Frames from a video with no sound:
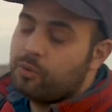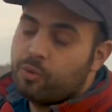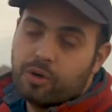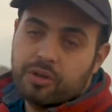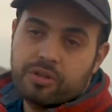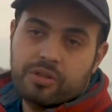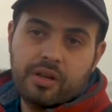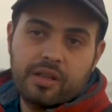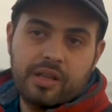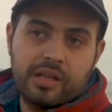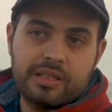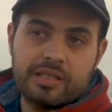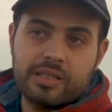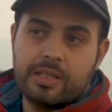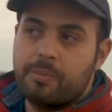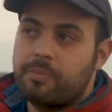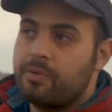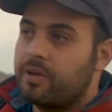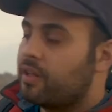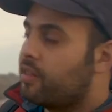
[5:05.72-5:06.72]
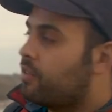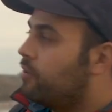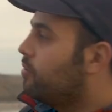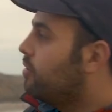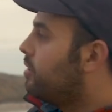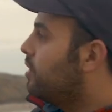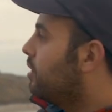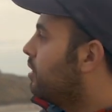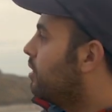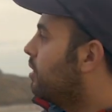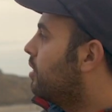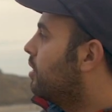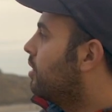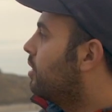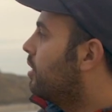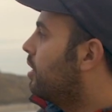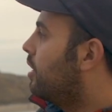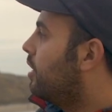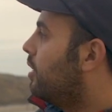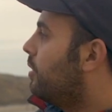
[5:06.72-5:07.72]
water that's seeping through
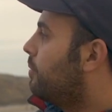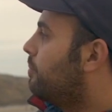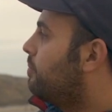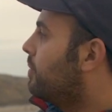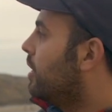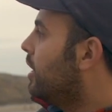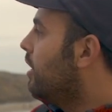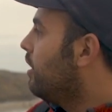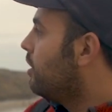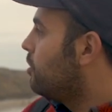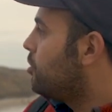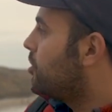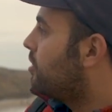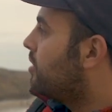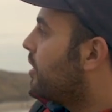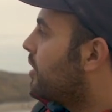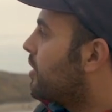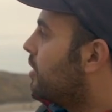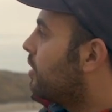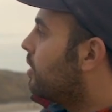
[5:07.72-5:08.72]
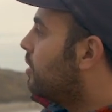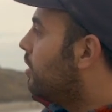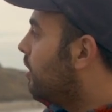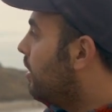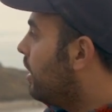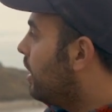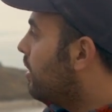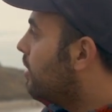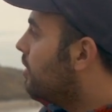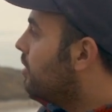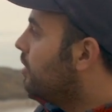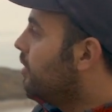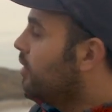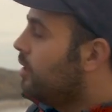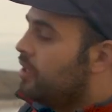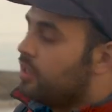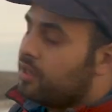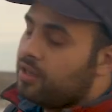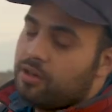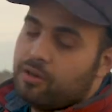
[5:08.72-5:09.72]
the geotechnical layer,
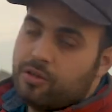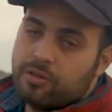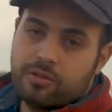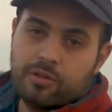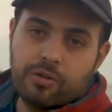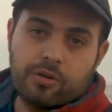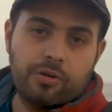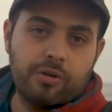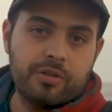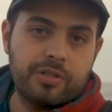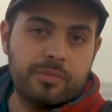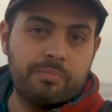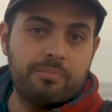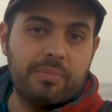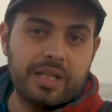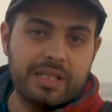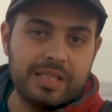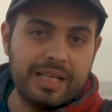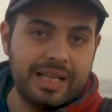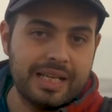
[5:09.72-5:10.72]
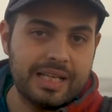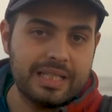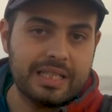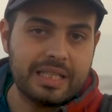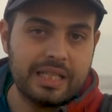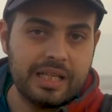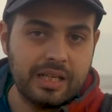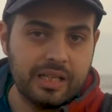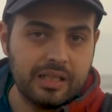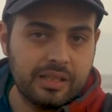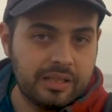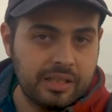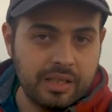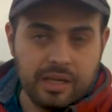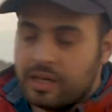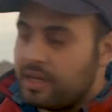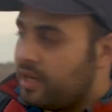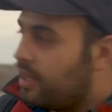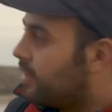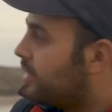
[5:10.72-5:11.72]
can also cause muddy landslides,
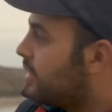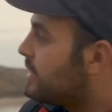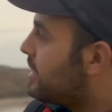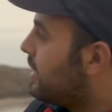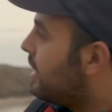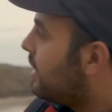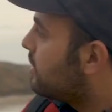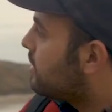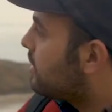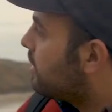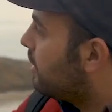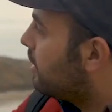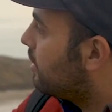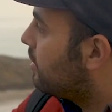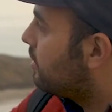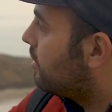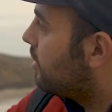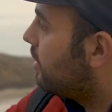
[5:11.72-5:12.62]
and these landslides